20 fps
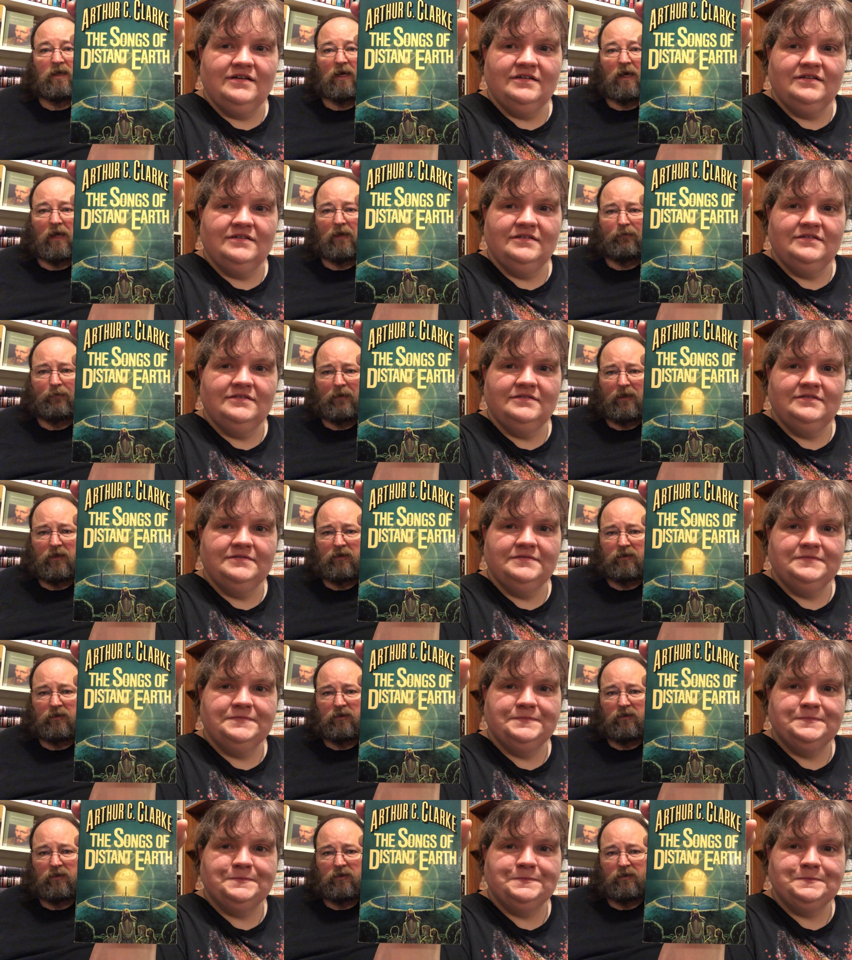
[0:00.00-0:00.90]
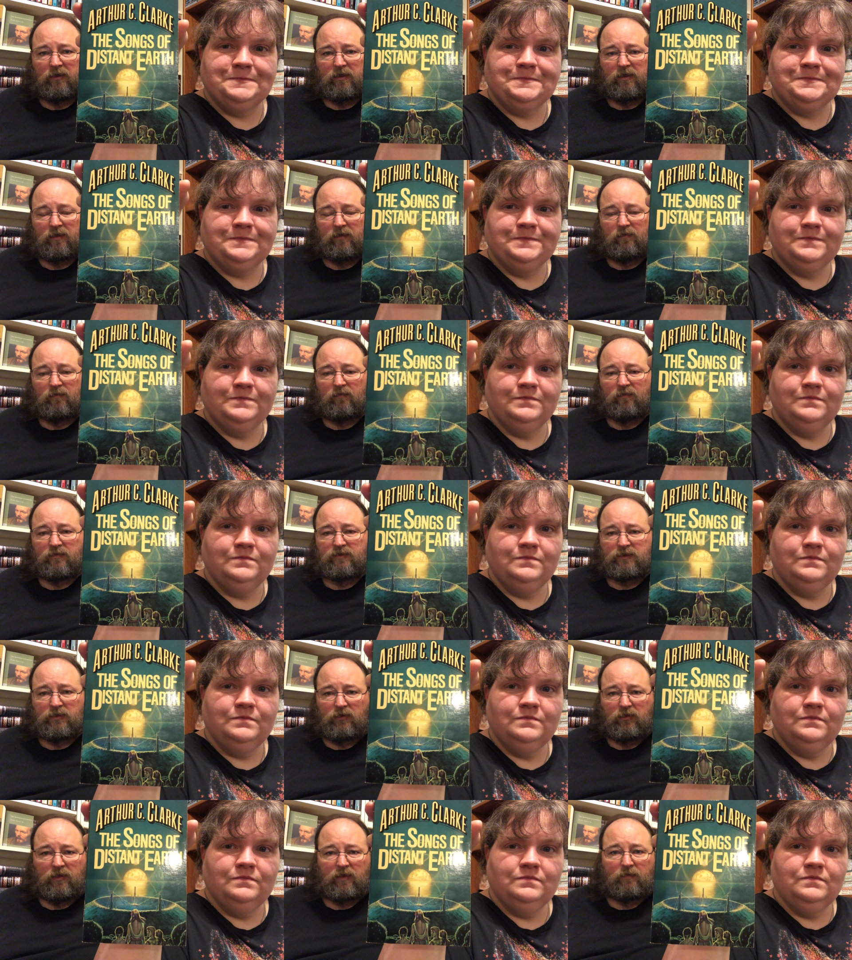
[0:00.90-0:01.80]
Speaker 1: I found it on um,
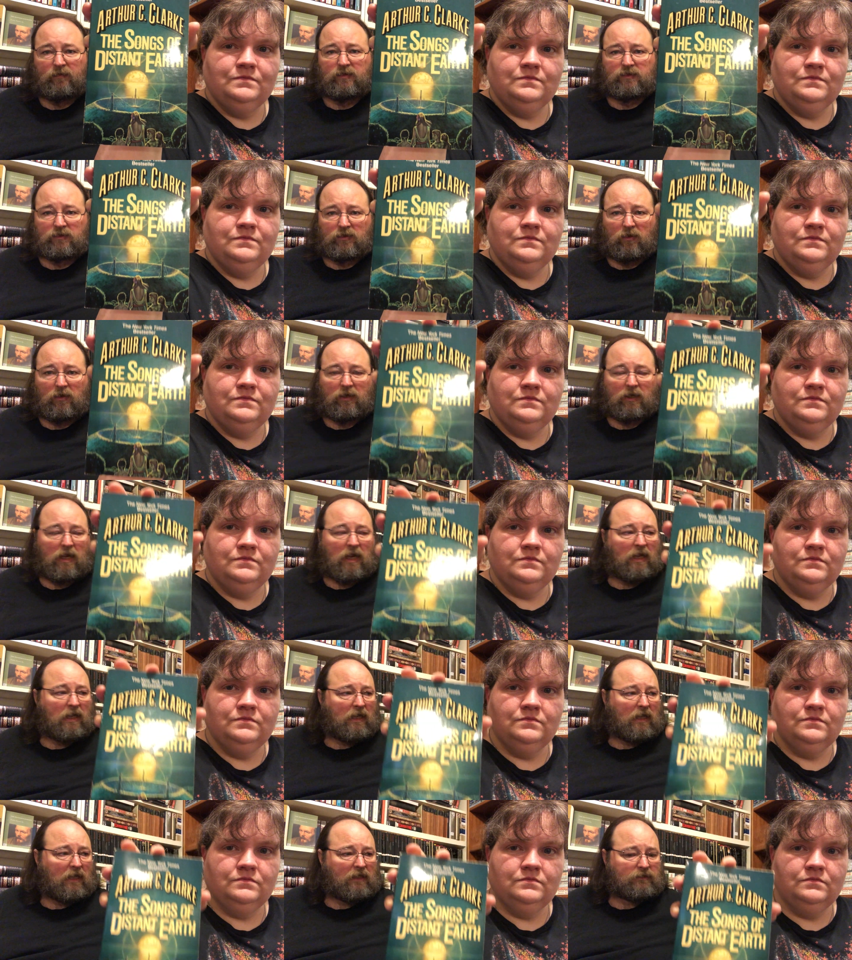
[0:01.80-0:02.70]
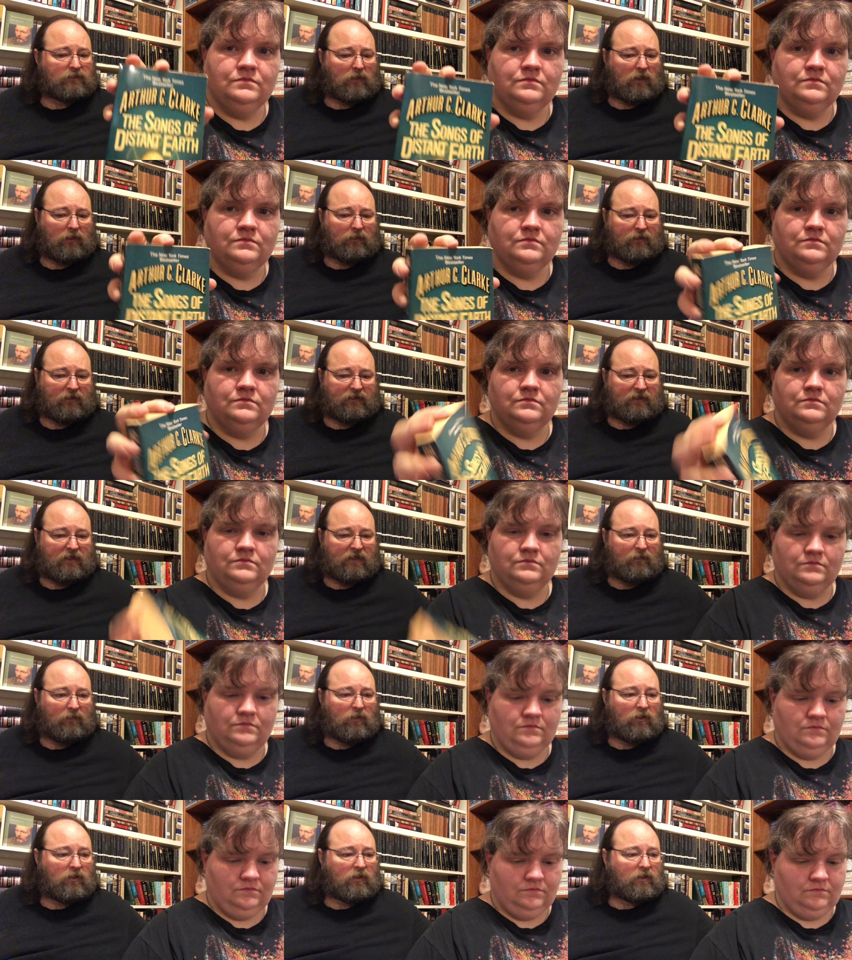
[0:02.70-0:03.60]
Scribd, so I so I read the
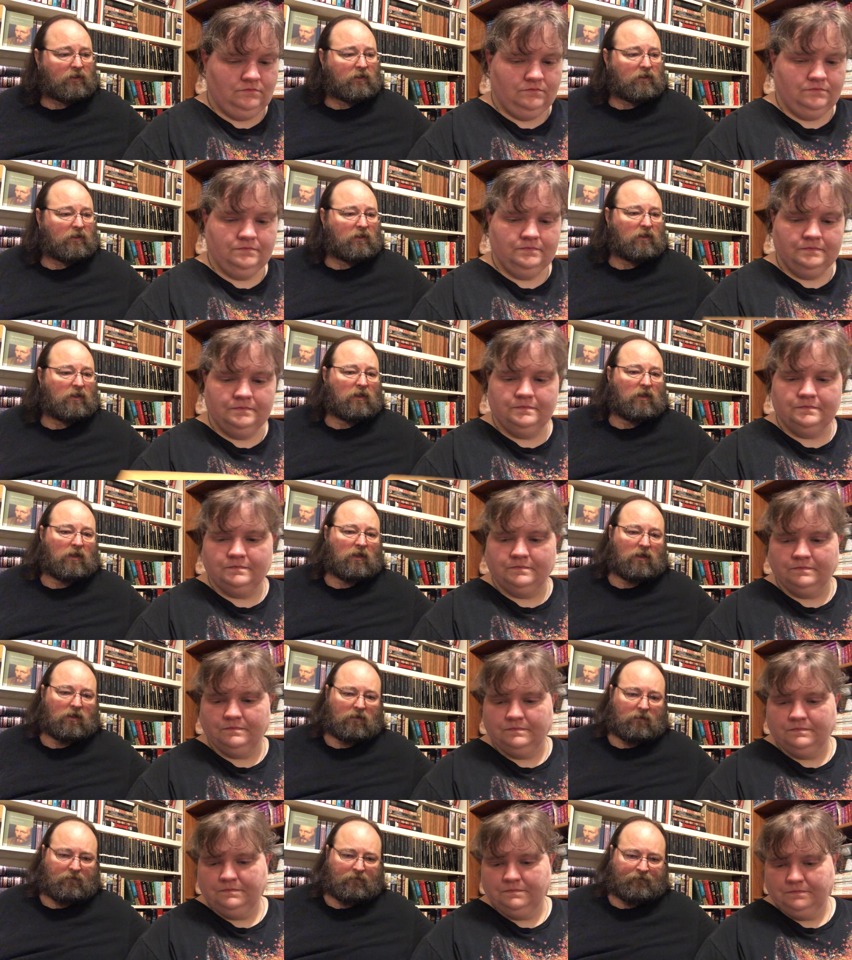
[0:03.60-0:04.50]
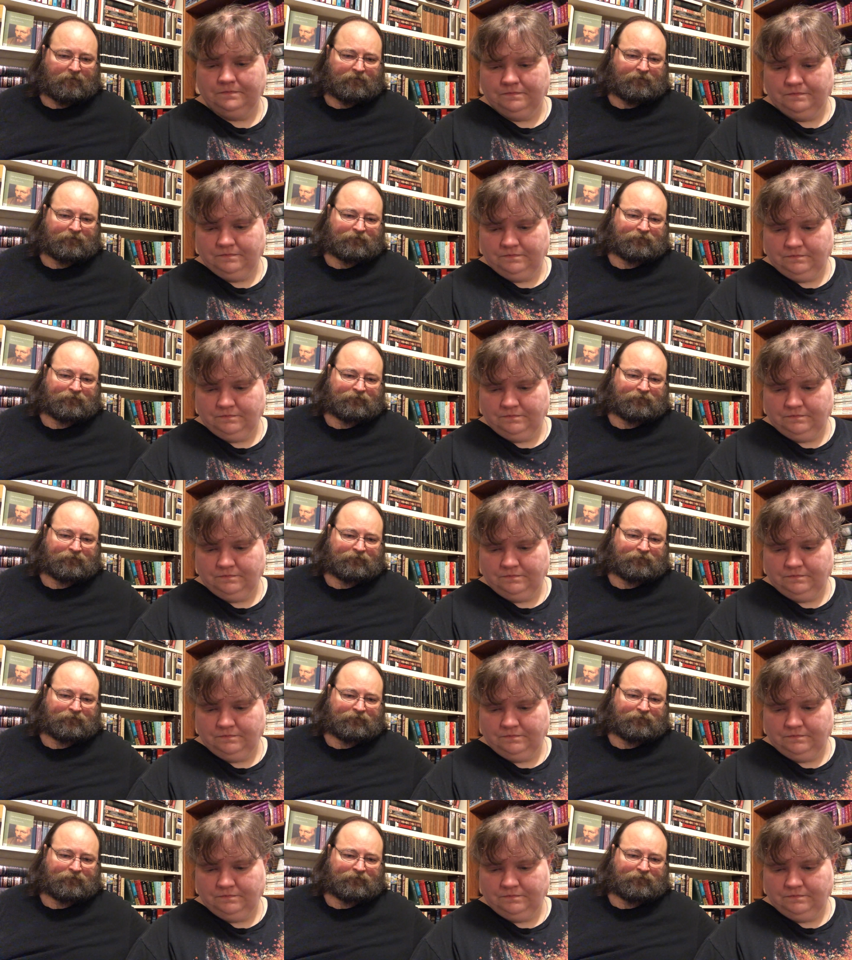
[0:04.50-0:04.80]
ebook. Mm hmm